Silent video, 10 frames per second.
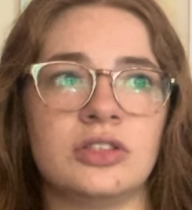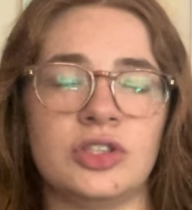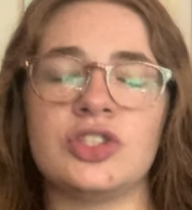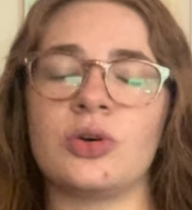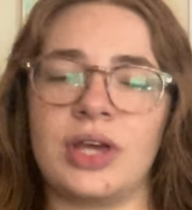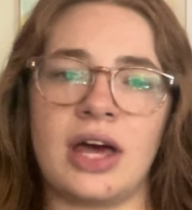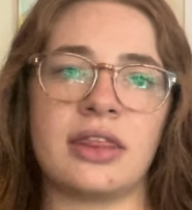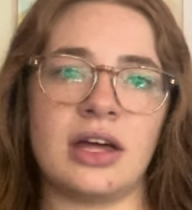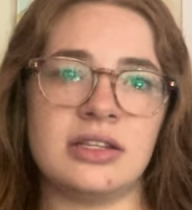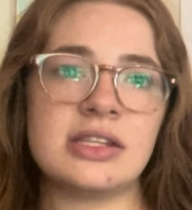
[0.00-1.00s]
So yeah,
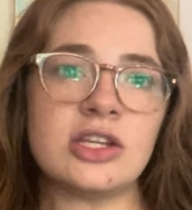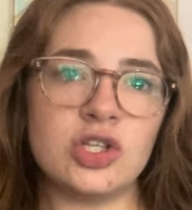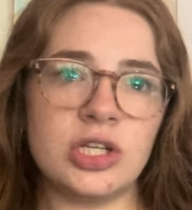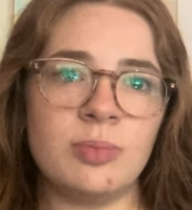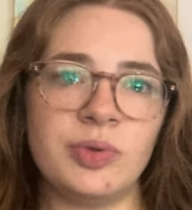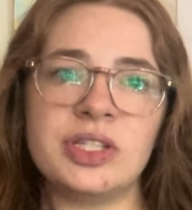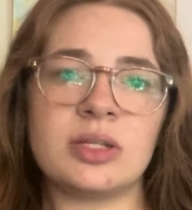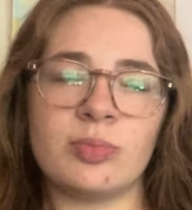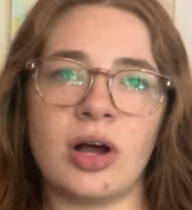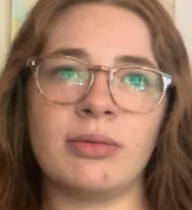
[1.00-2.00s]
that's the cheapest,
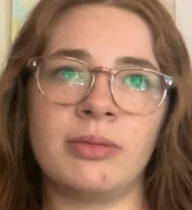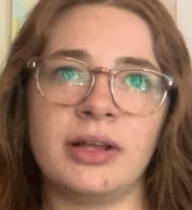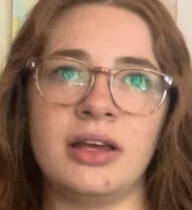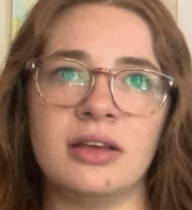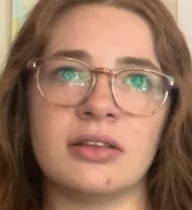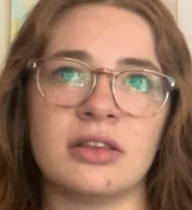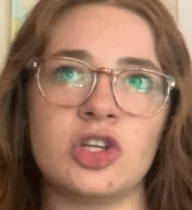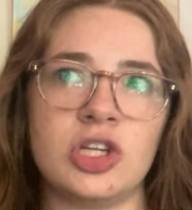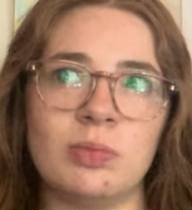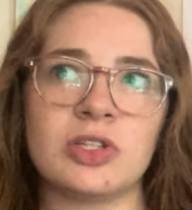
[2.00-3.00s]
probably. The
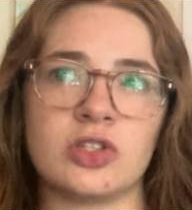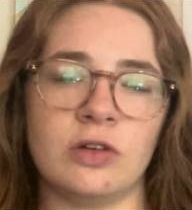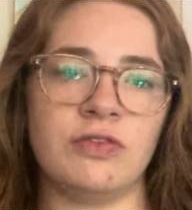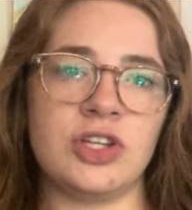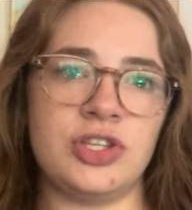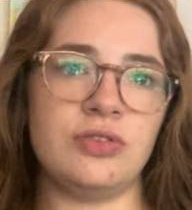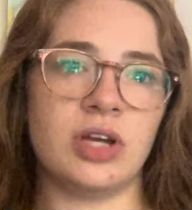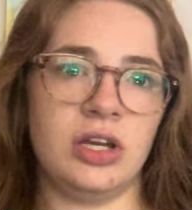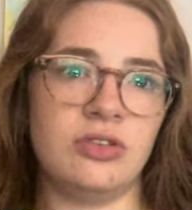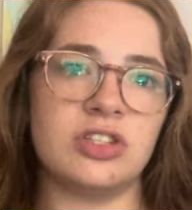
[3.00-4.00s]
cheapest surface you
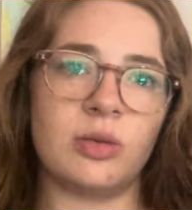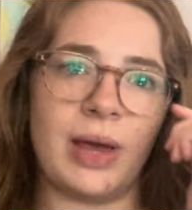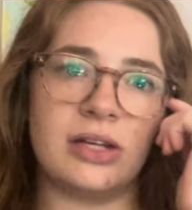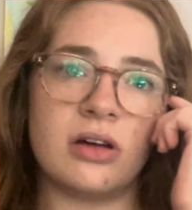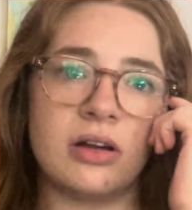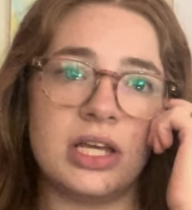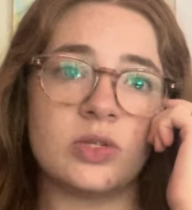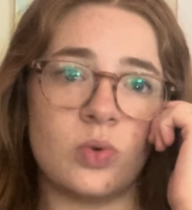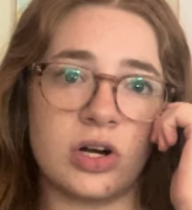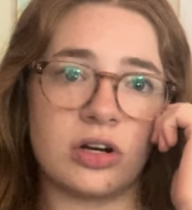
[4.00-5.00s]
can use to paint on is
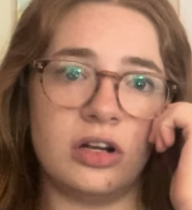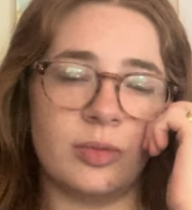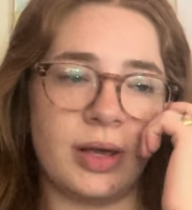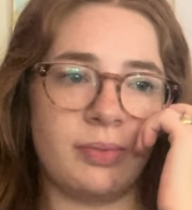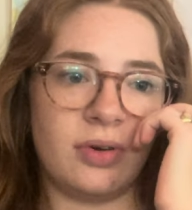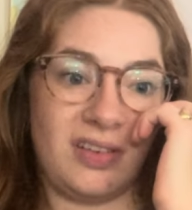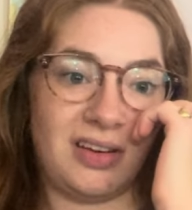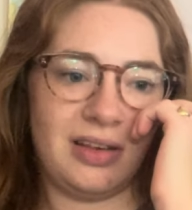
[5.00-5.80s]
watercolor paper.